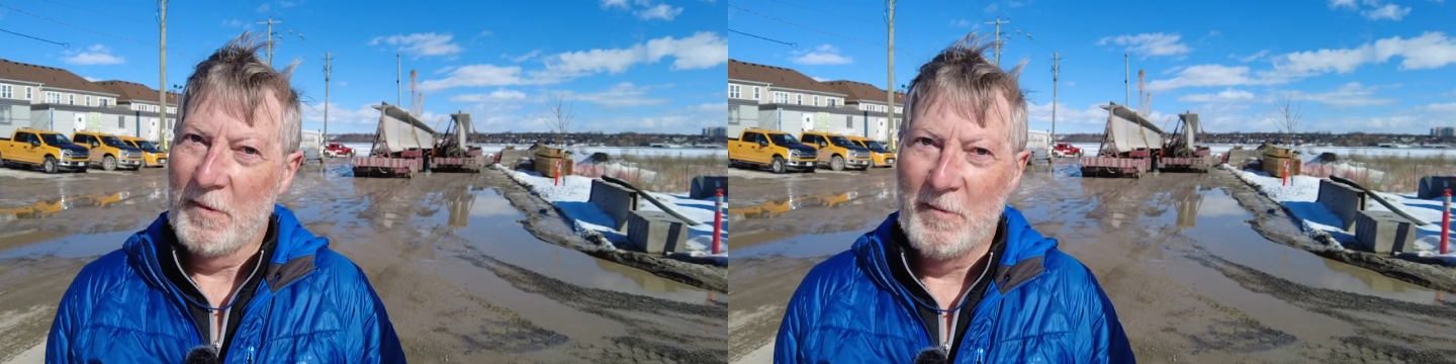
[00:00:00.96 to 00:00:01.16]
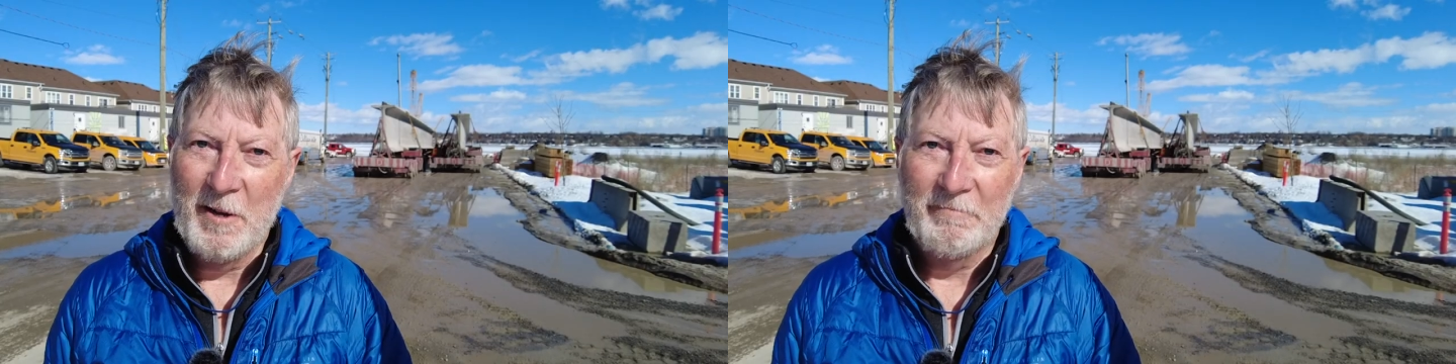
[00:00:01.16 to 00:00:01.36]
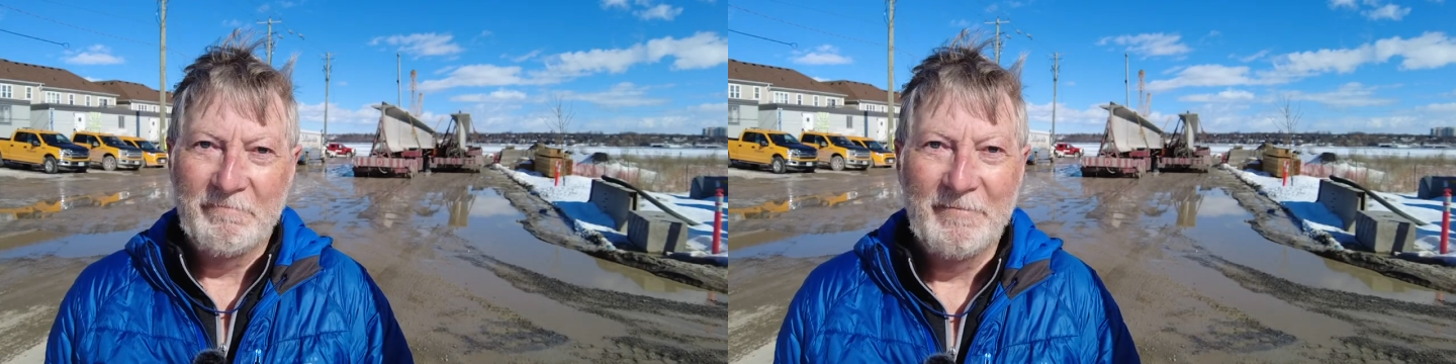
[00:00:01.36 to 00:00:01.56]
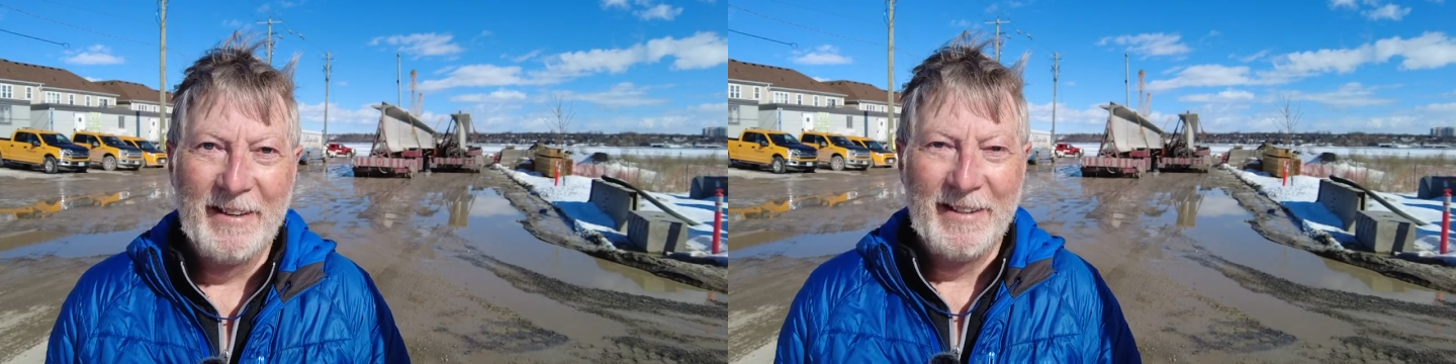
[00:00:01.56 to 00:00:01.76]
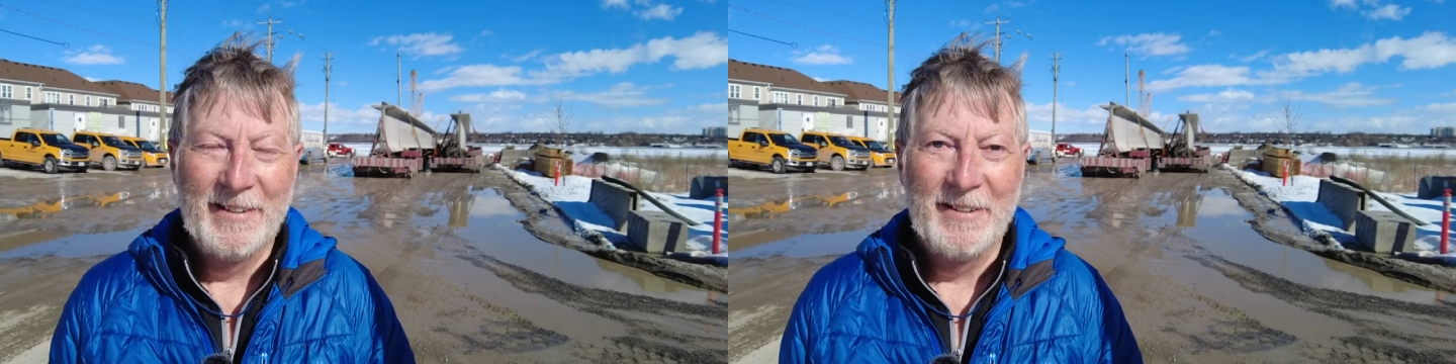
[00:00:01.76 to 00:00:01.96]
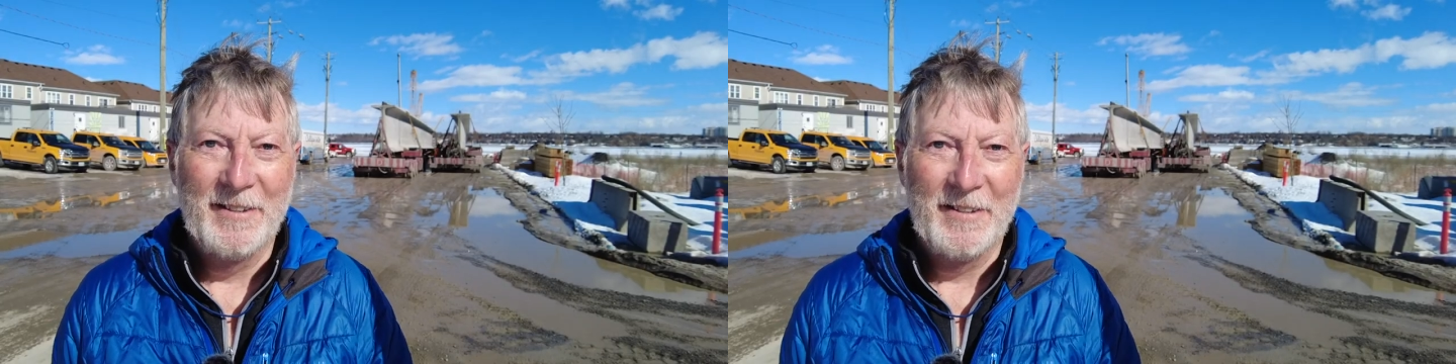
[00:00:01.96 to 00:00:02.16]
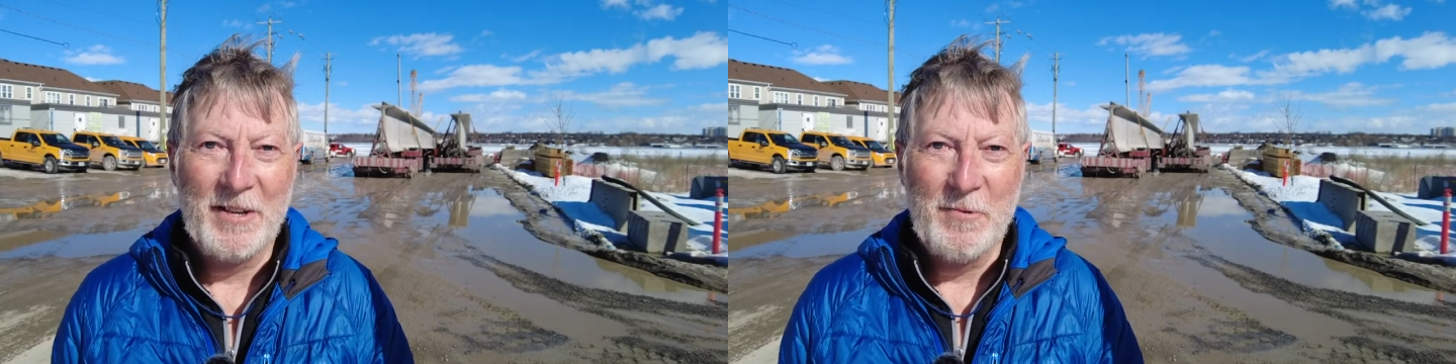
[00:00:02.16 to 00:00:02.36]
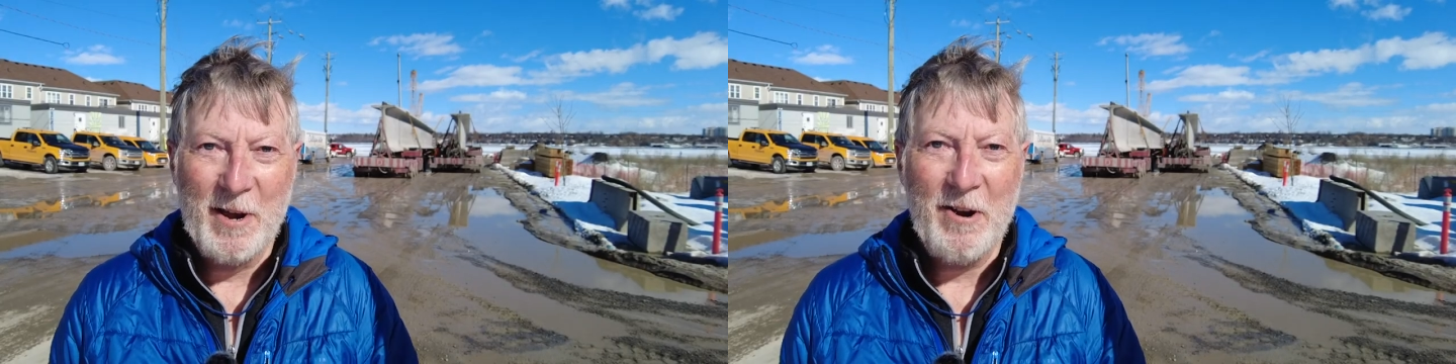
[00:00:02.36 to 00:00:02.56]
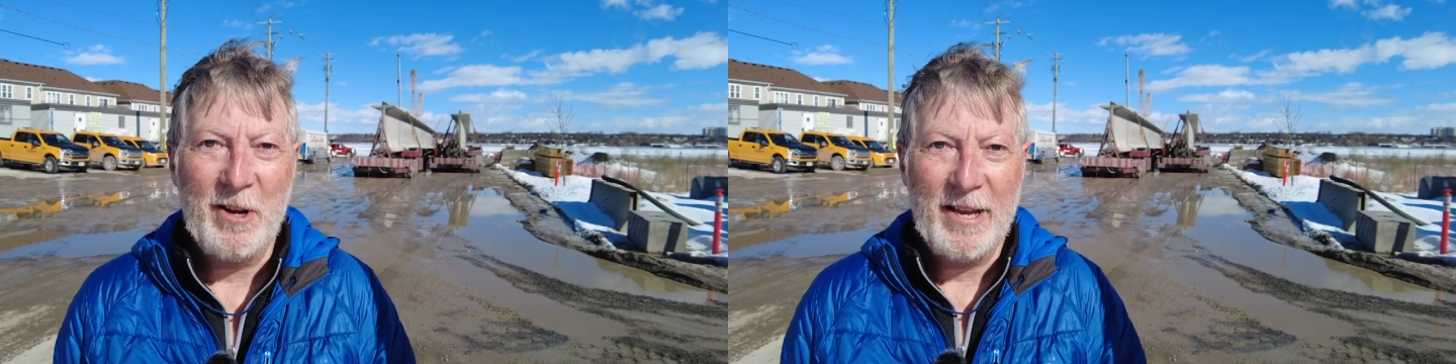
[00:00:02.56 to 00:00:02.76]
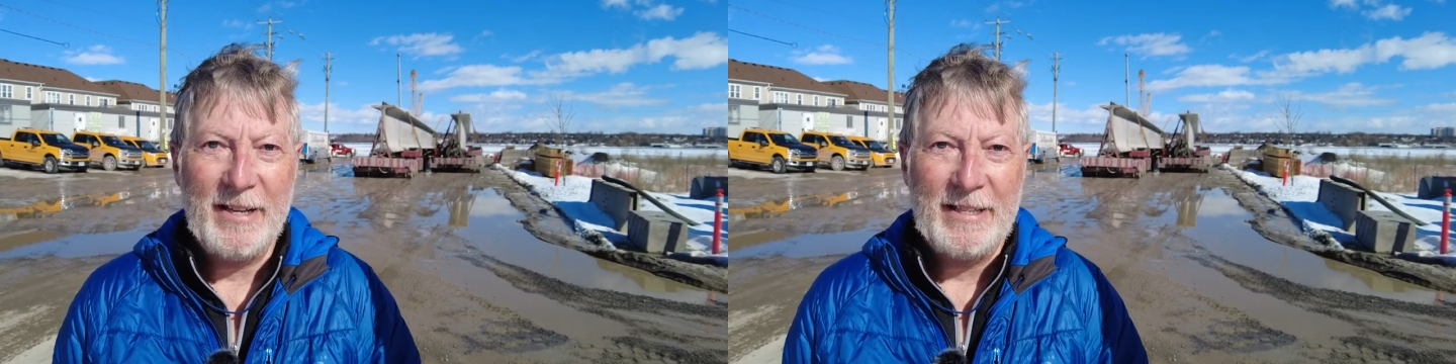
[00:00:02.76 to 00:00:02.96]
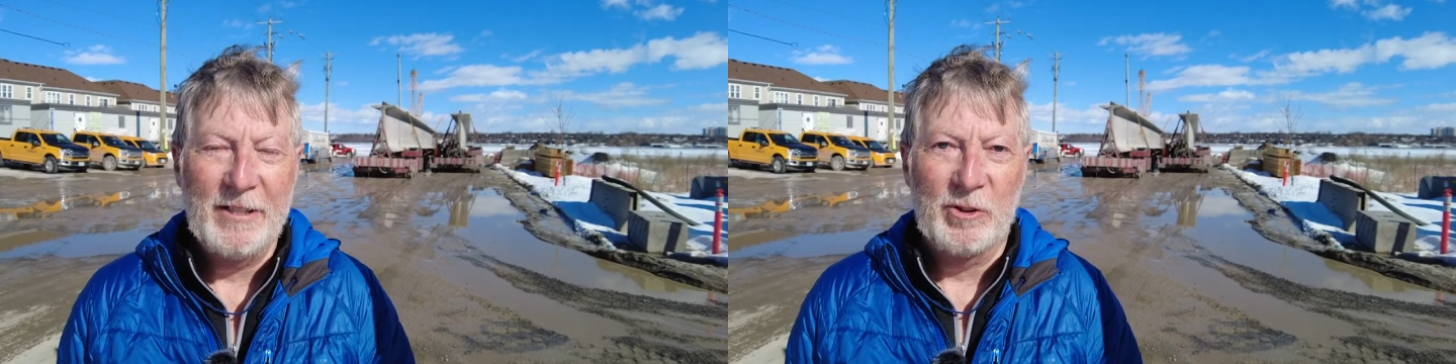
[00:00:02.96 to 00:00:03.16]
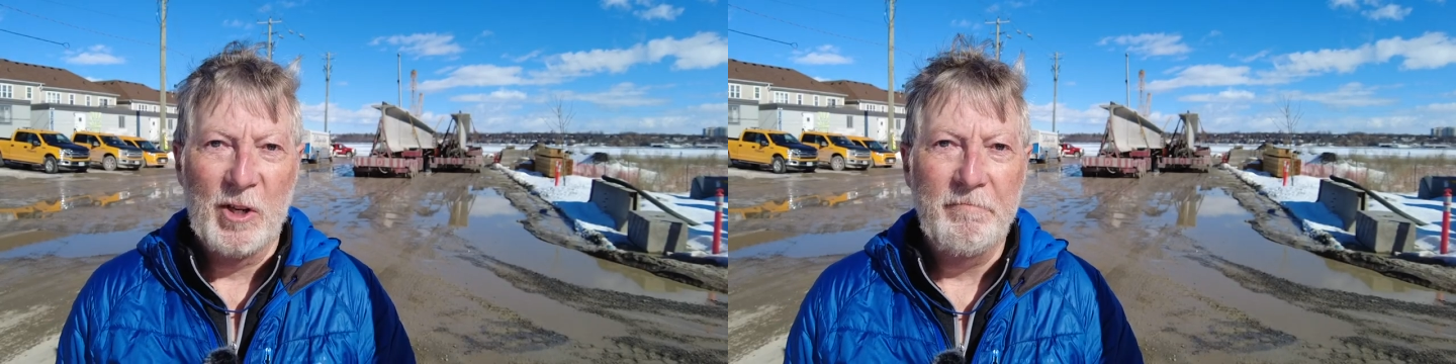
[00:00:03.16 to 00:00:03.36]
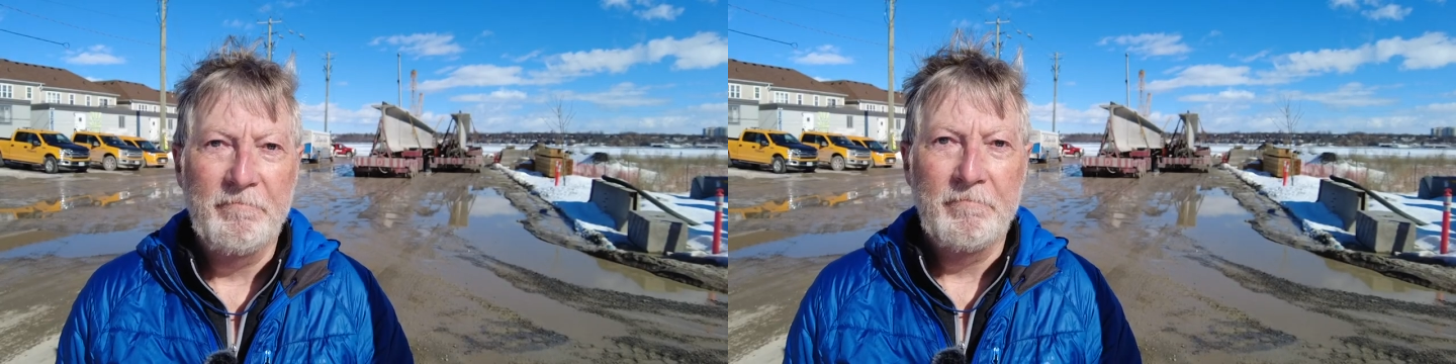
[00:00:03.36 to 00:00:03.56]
Well, here we are again in Kingston.